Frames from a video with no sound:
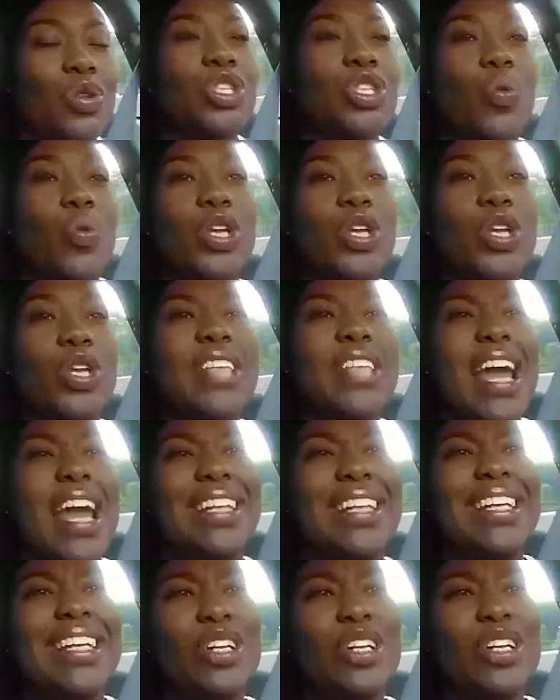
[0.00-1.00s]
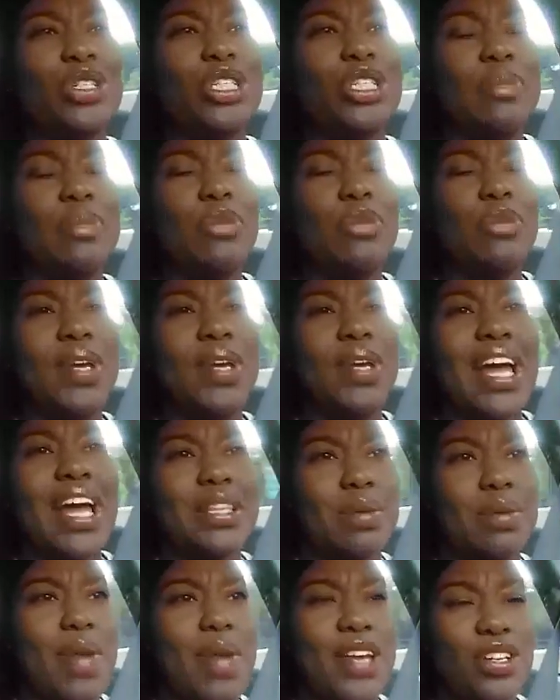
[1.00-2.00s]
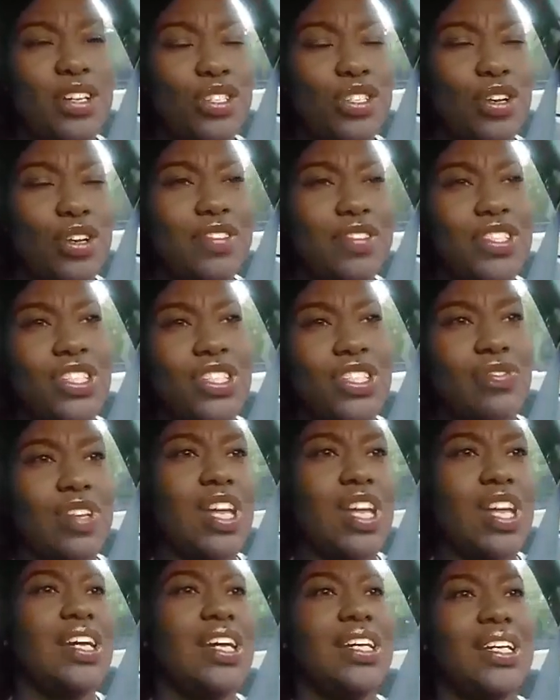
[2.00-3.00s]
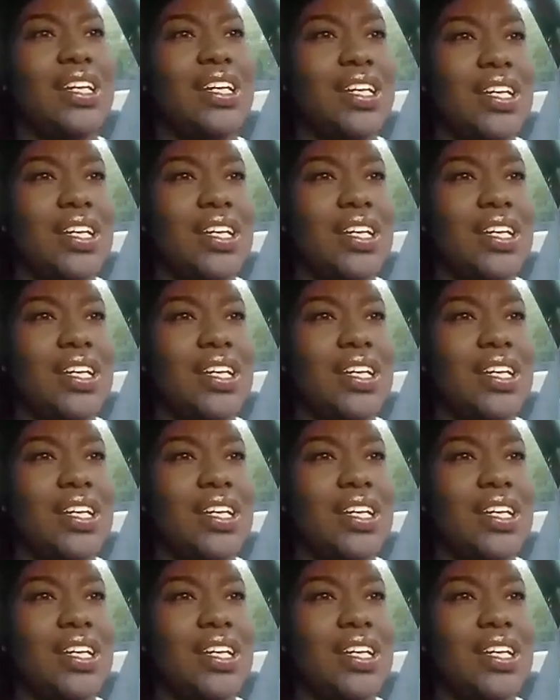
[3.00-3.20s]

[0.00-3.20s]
So when you say leadership, you mean like the manager of the Chick-fil-A?